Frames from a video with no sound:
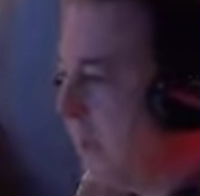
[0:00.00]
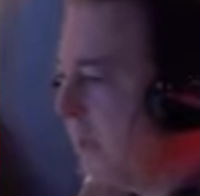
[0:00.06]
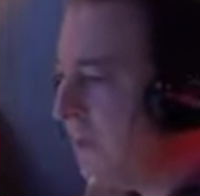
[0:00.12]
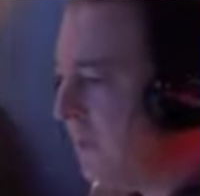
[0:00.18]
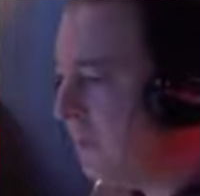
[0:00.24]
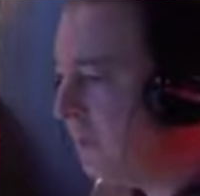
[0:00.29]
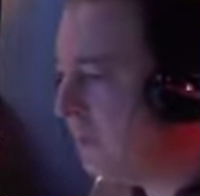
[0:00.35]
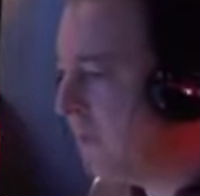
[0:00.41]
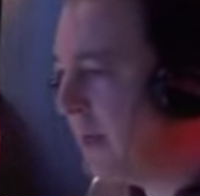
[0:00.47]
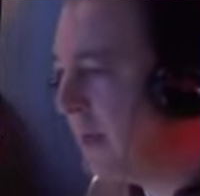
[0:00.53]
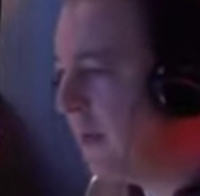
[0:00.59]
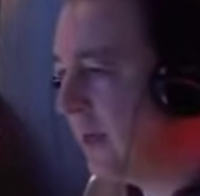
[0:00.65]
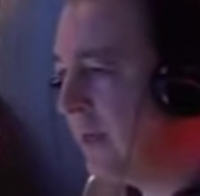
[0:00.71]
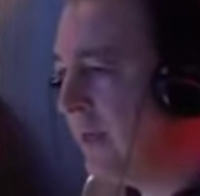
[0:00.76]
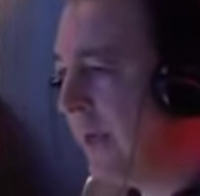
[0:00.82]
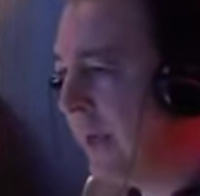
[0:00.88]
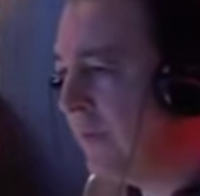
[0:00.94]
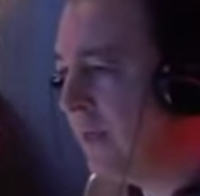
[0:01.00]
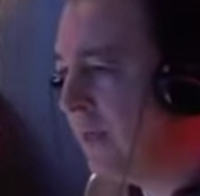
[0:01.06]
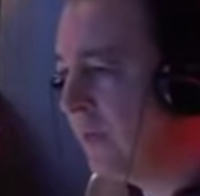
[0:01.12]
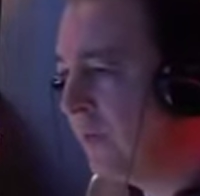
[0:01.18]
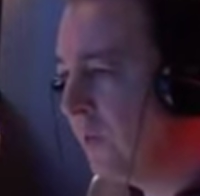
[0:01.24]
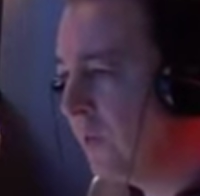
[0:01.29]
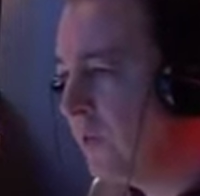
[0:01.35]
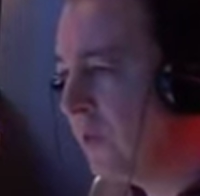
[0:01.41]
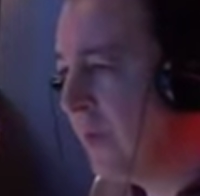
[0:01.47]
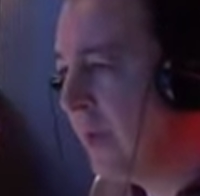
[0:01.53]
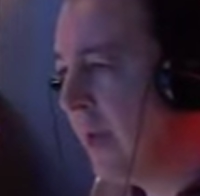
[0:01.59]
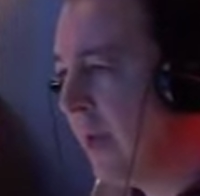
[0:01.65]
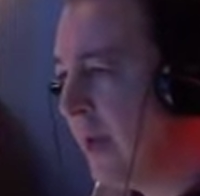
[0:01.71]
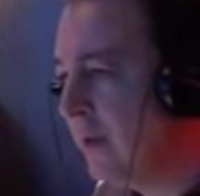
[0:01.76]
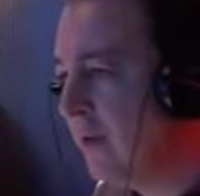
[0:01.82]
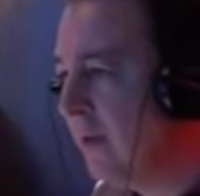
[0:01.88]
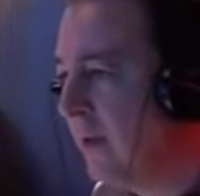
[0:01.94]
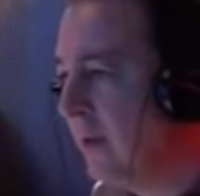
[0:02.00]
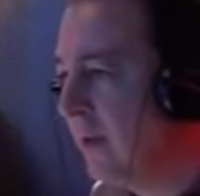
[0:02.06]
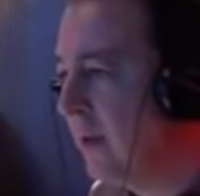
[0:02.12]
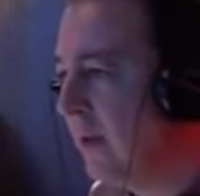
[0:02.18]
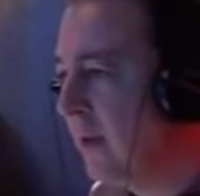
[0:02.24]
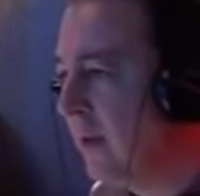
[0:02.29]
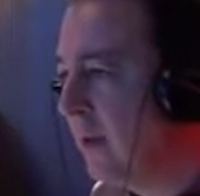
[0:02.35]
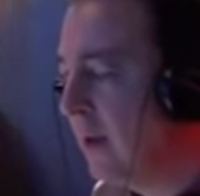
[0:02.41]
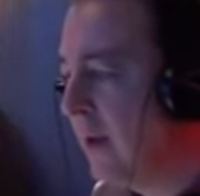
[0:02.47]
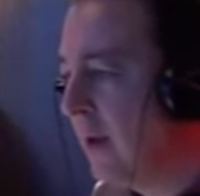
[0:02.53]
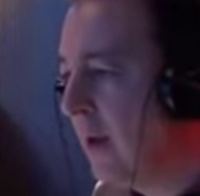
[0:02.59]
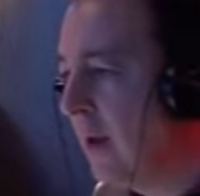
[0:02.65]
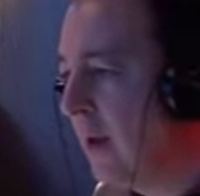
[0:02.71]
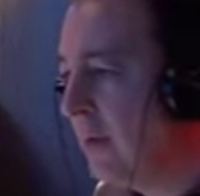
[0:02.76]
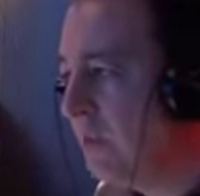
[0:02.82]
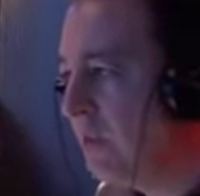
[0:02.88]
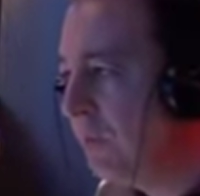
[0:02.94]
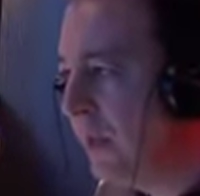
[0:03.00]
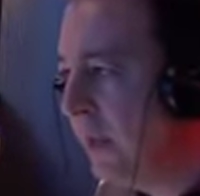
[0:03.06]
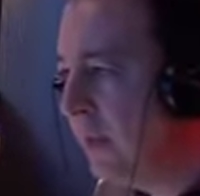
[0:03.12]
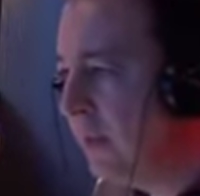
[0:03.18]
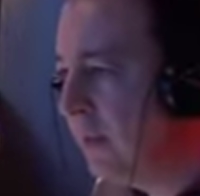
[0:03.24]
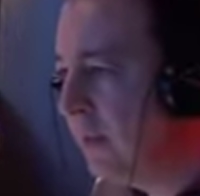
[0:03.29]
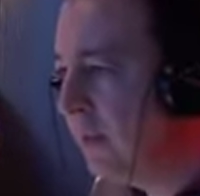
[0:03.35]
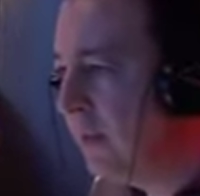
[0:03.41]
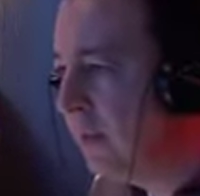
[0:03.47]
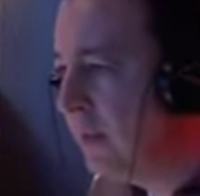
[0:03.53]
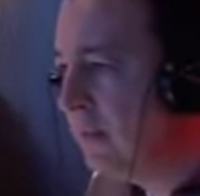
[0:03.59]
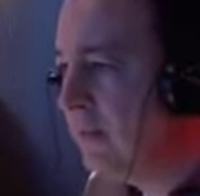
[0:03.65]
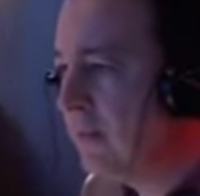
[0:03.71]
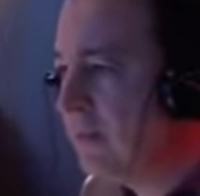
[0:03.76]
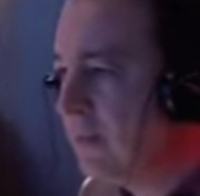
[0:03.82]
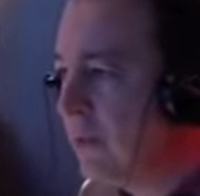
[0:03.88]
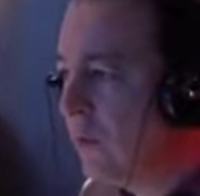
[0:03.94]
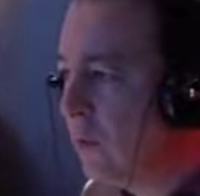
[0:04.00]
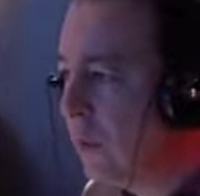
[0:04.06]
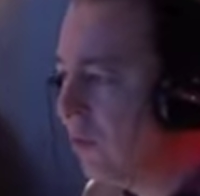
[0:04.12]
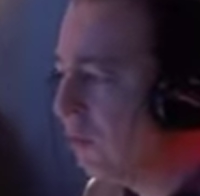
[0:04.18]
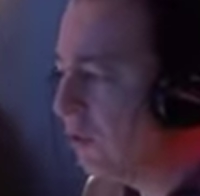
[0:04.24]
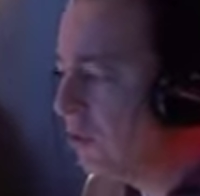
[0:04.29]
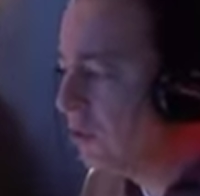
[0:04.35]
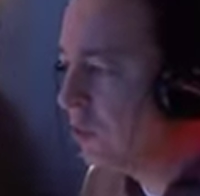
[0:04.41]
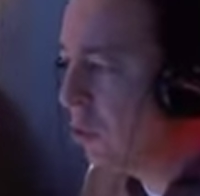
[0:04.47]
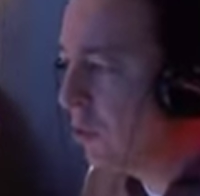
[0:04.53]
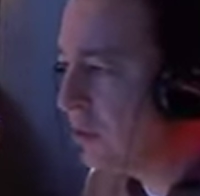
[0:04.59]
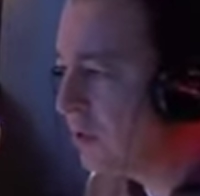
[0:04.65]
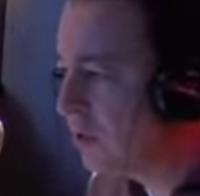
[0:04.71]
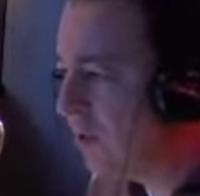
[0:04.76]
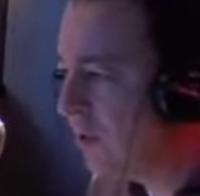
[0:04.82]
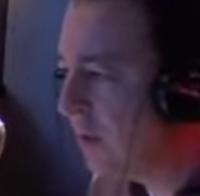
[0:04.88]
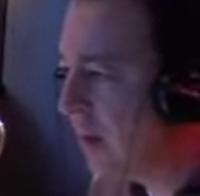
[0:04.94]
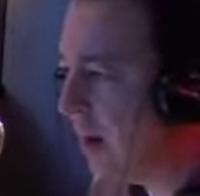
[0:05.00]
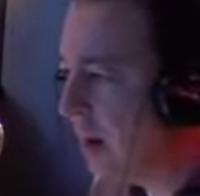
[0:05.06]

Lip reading: Seems that Gabby Giffords can speak one or two words here.